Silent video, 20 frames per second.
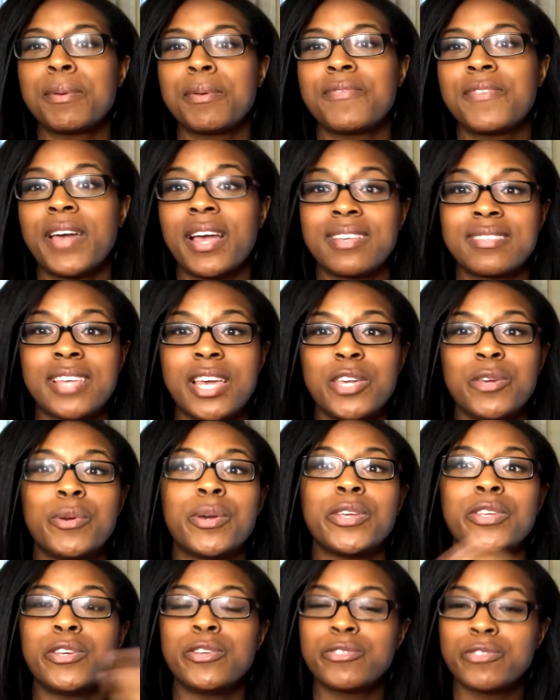effects that you
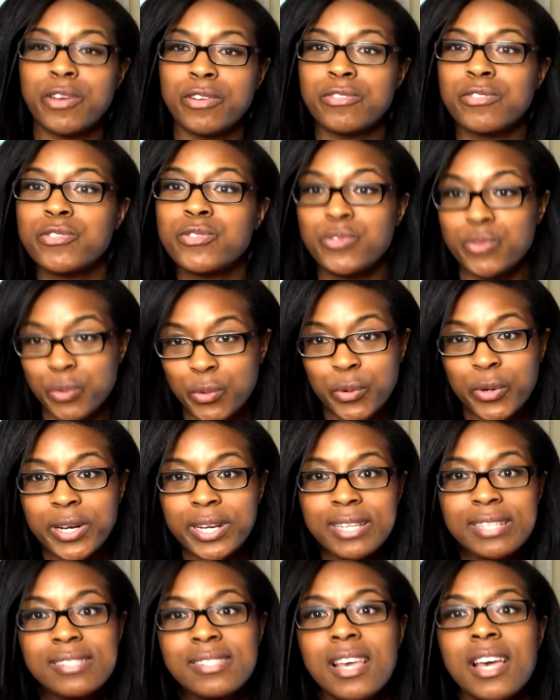can use on
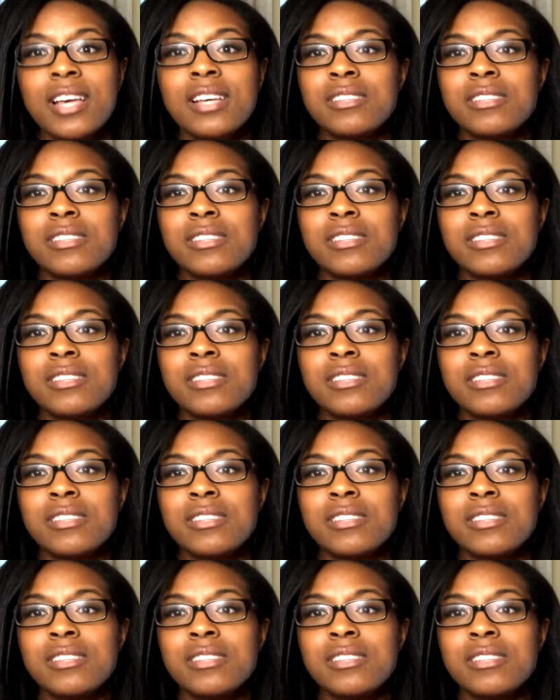stories.